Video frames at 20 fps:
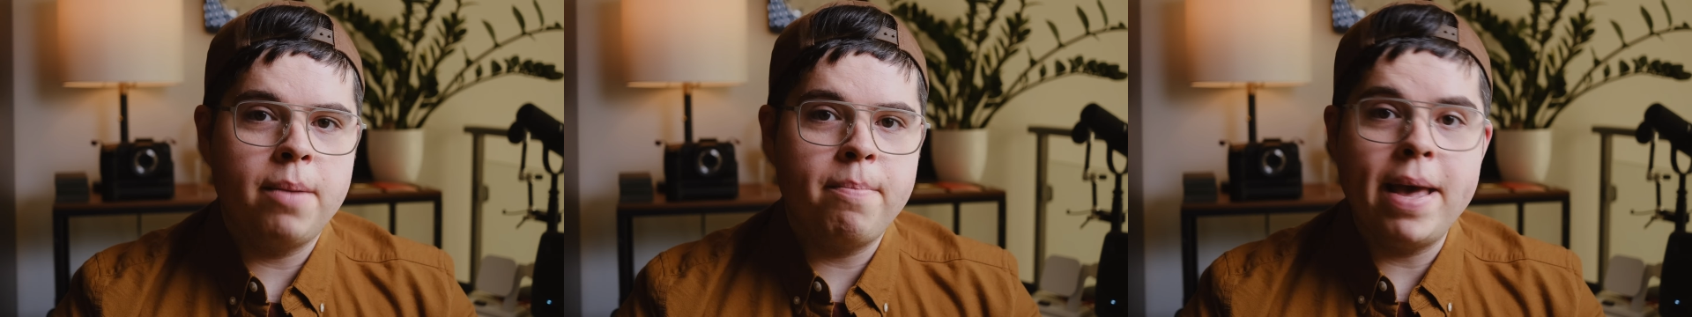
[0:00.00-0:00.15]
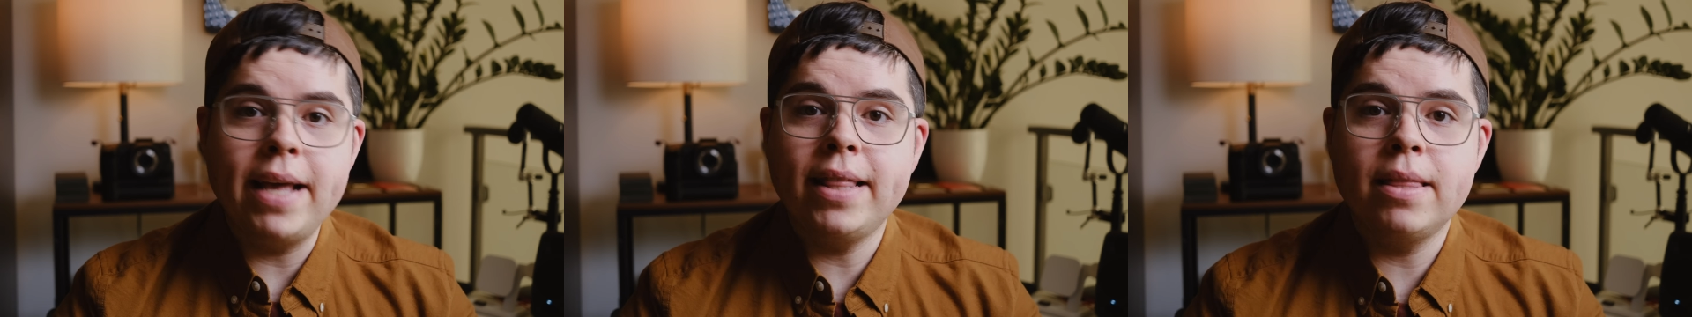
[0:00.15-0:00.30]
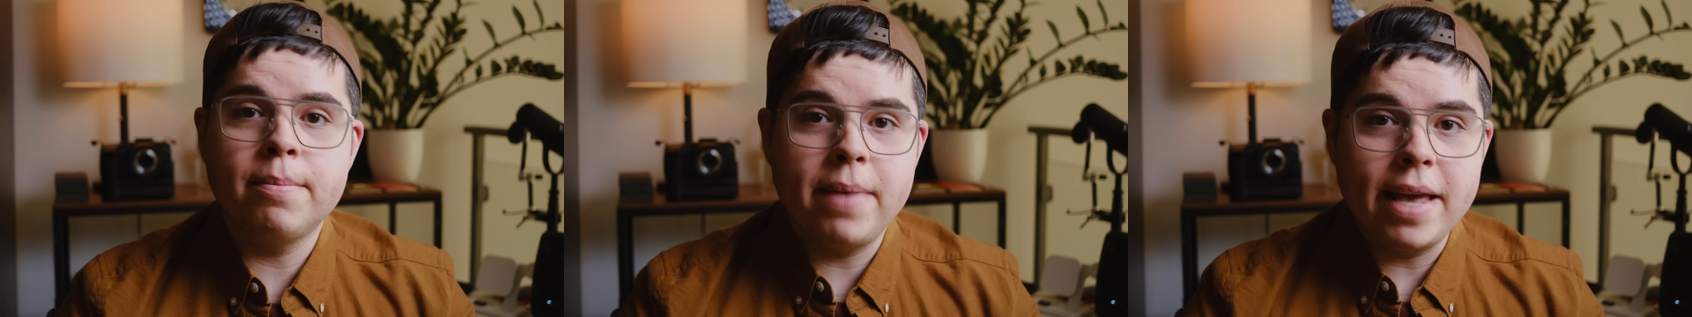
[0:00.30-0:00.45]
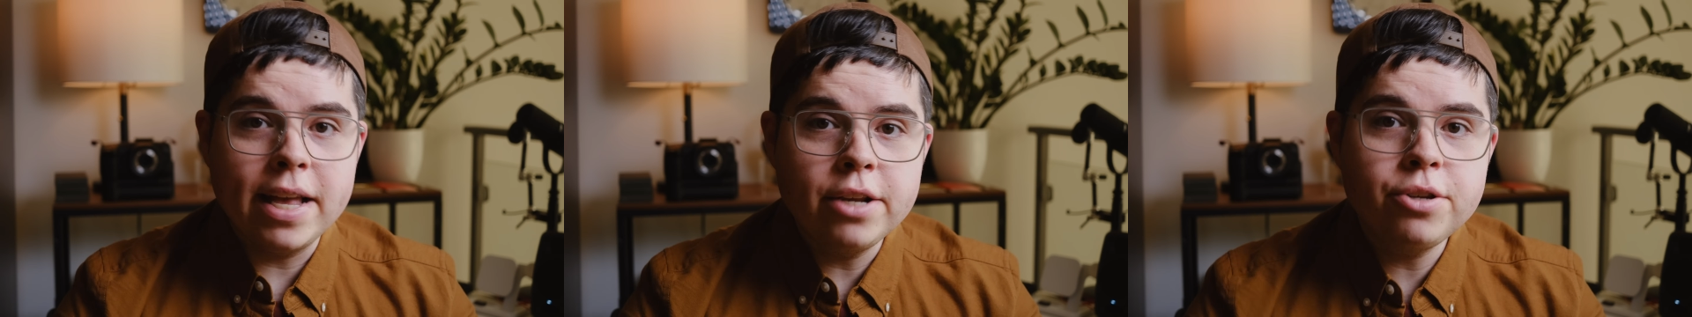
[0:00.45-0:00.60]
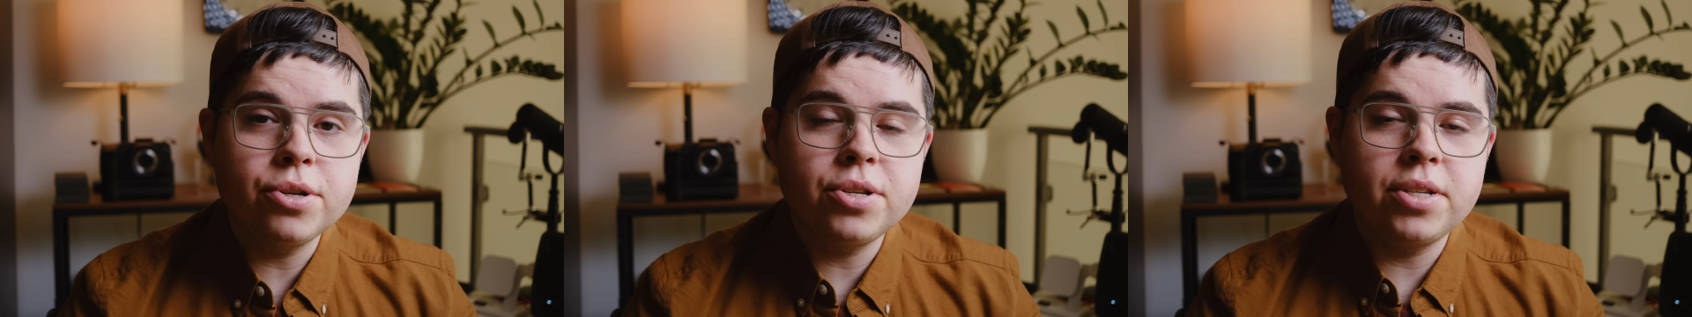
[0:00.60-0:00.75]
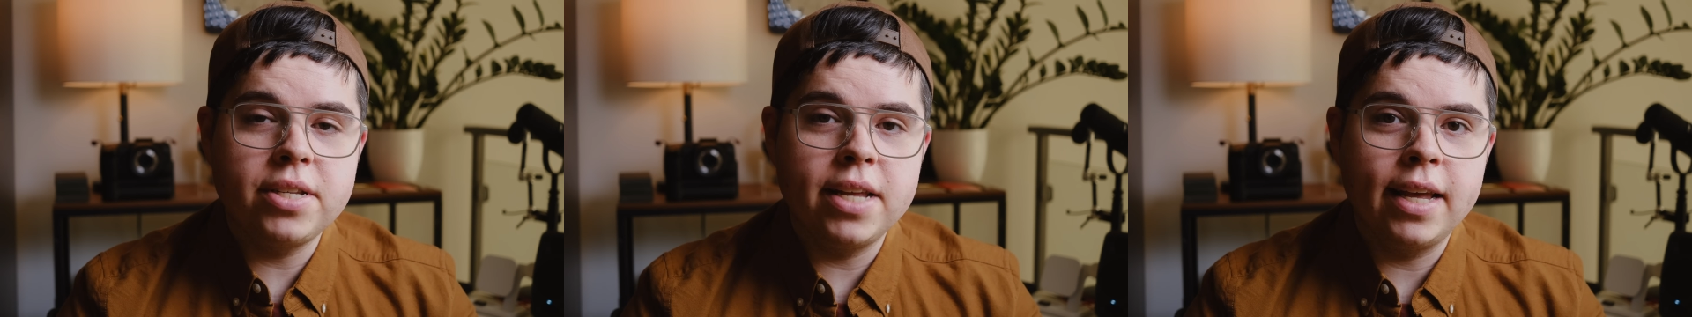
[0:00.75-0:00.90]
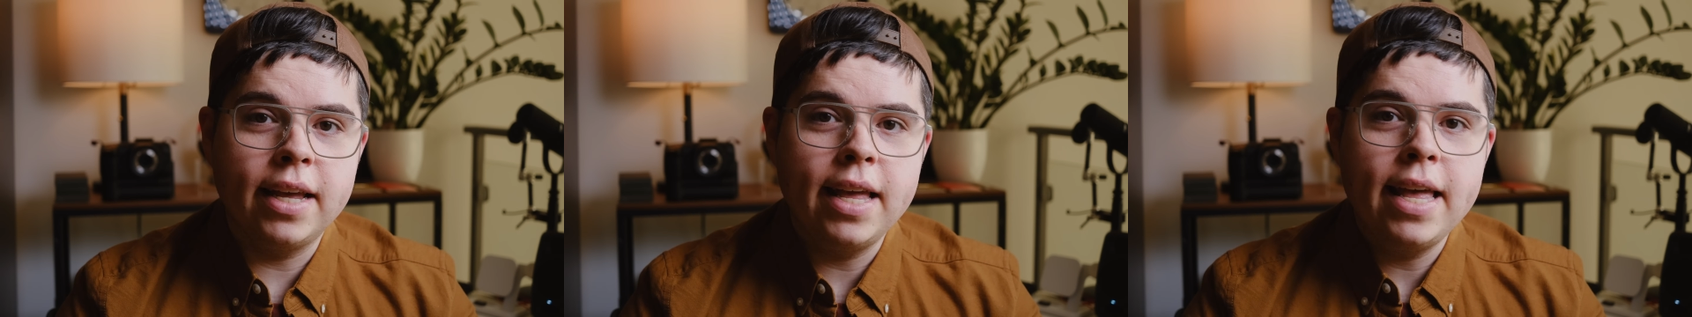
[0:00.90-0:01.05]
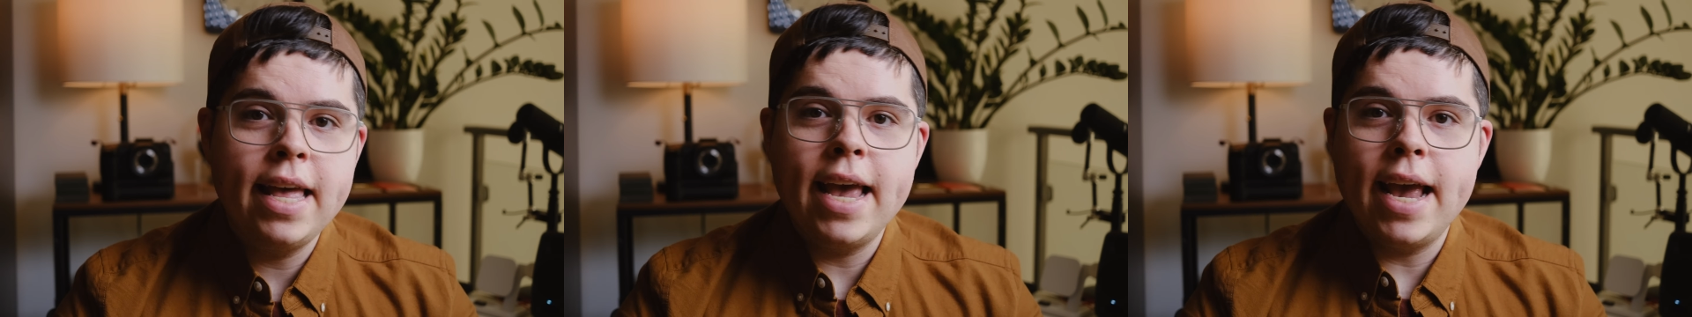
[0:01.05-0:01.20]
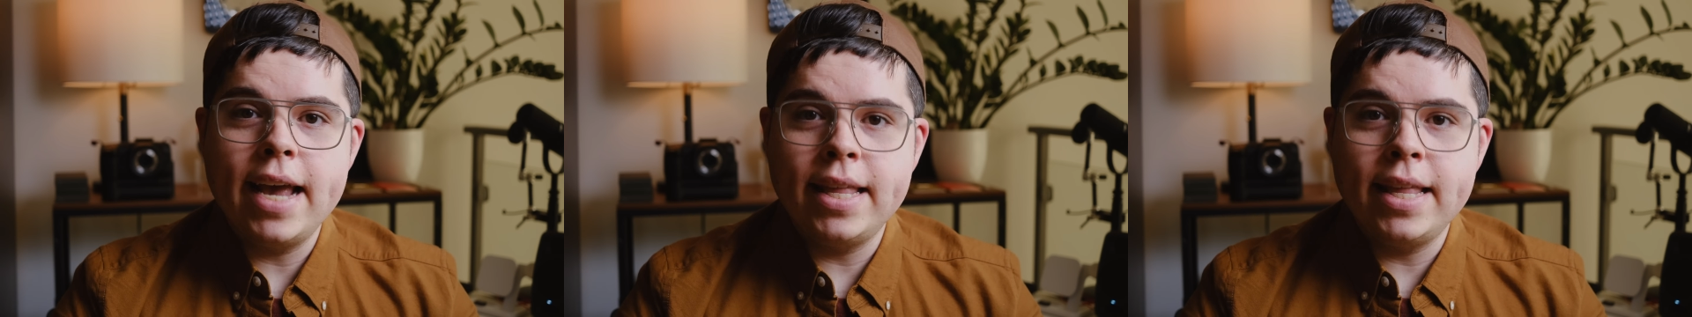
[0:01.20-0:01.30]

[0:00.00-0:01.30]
and make them interesting